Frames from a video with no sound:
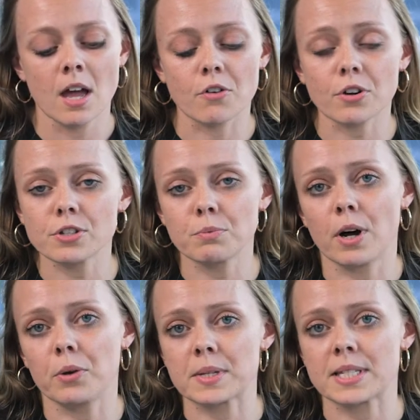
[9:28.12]
Across the
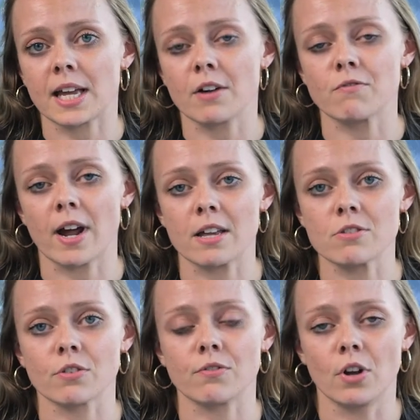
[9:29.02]
world, we're seeing a
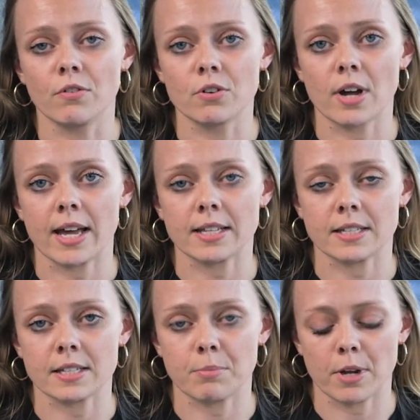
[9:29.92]
range of novel
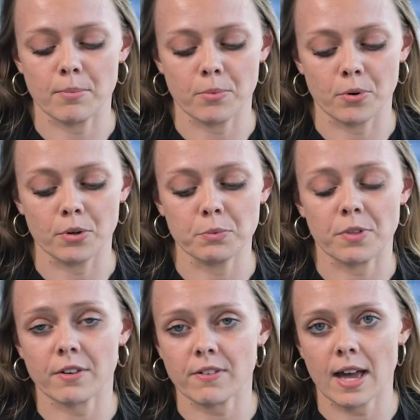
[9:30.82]
cases being brought with the